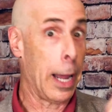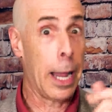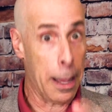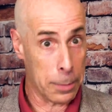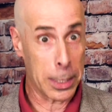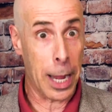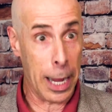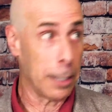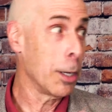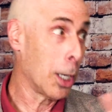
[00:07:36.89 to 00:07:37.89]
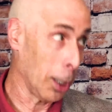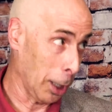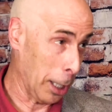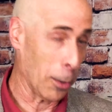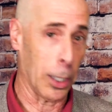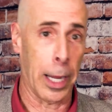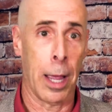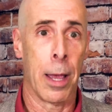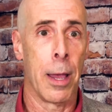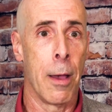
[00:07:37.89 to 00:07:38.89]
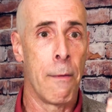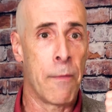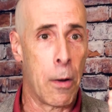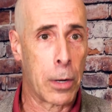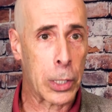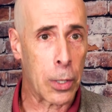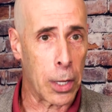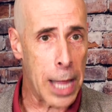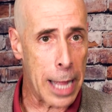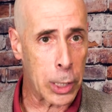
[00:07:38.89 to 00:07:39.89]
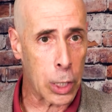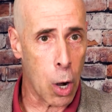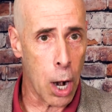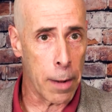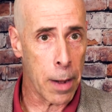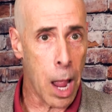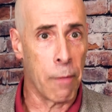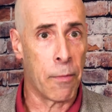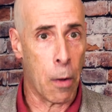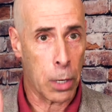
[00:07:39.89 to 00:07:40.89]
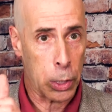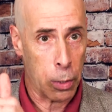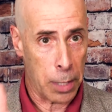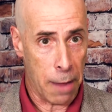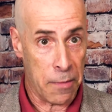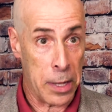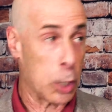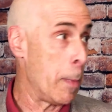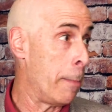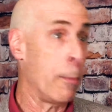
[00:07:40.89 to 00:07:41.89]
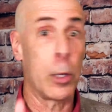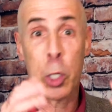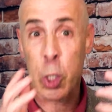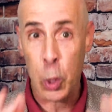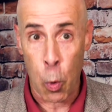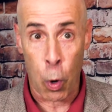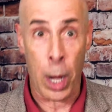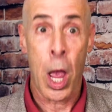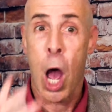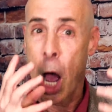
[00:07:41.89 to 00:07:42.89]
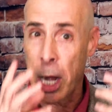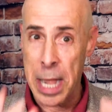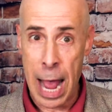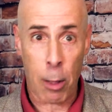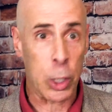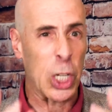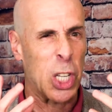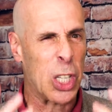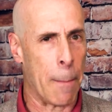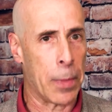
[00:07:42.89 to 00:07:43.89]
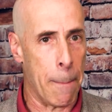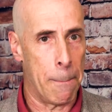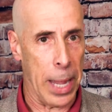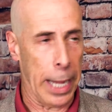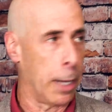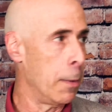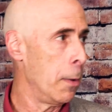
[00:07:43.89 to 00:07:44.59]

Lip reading: I am saying clearly, focus on that start and focus on that finish, maybe with a story, an analogy, something big.